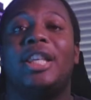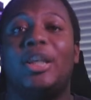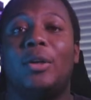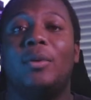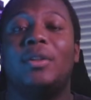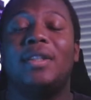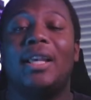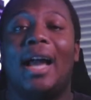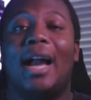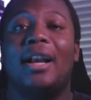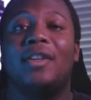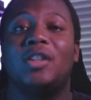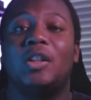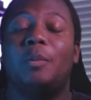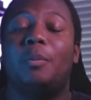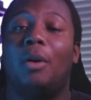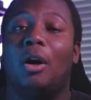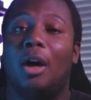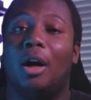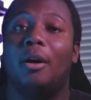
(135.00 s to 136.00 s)
he was
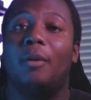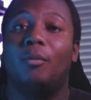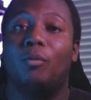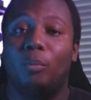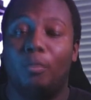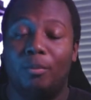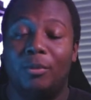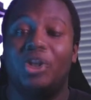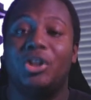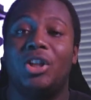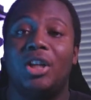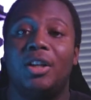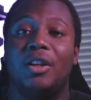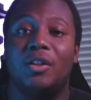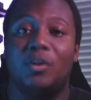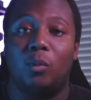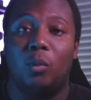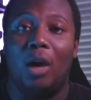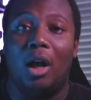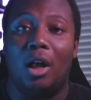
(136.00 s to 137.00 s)
actually part machine
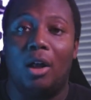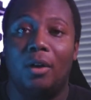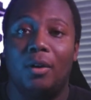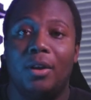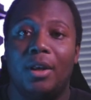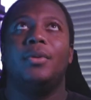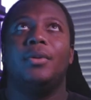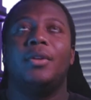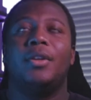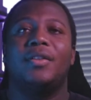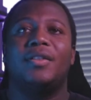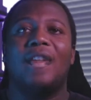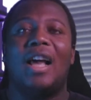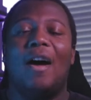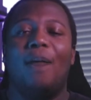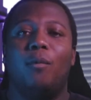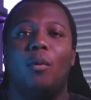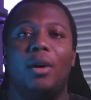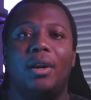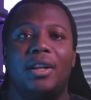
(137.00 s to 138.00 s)
as well. The
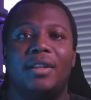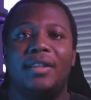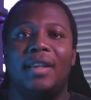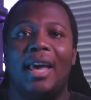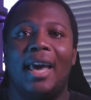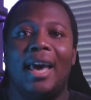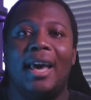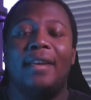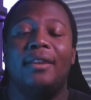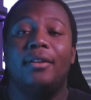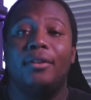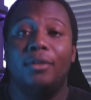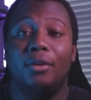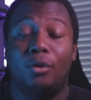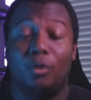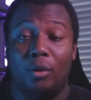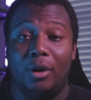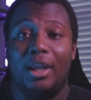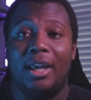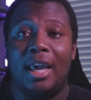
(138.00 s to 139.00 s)
software in his head, the
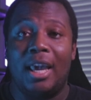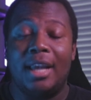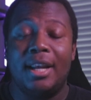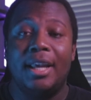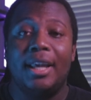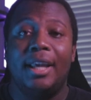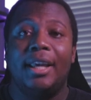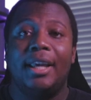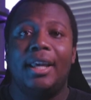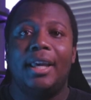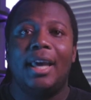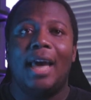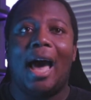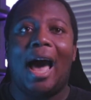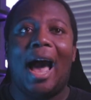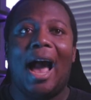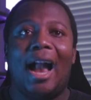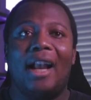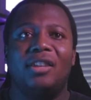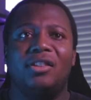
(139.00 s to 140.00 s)
grid,
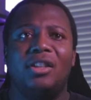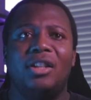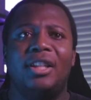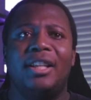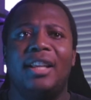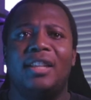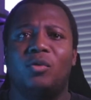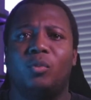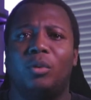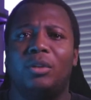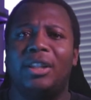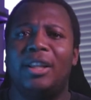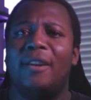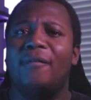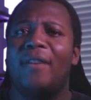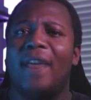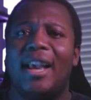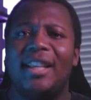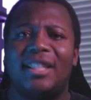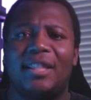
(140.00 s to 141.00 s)
actually gets really
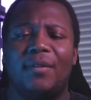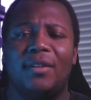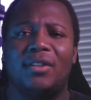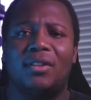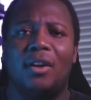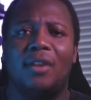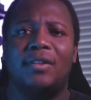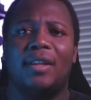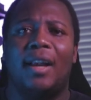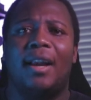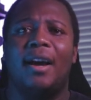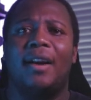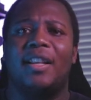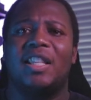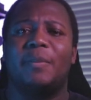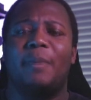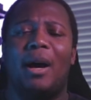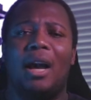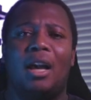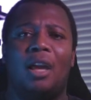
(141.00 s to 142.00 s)
invasive and starts like kind
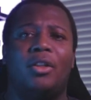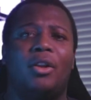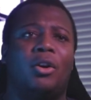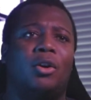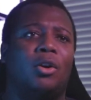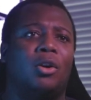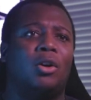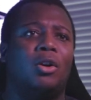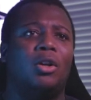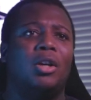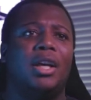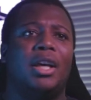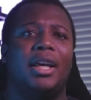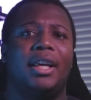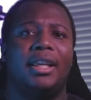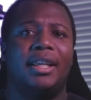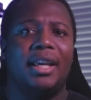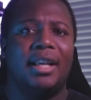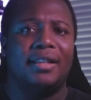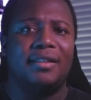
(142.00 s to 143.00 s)
of spying on the girl,
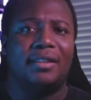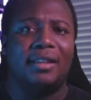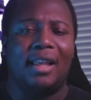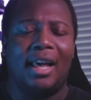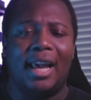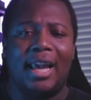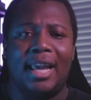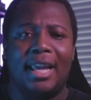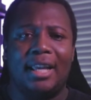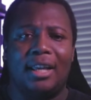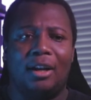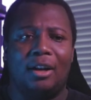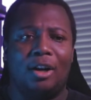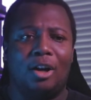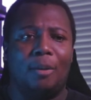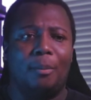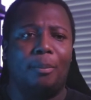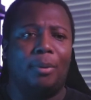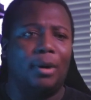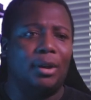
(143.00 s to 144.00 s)
gets like
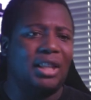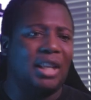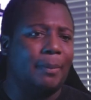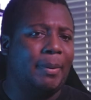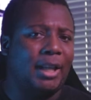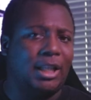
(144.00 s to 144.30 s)
um, birthday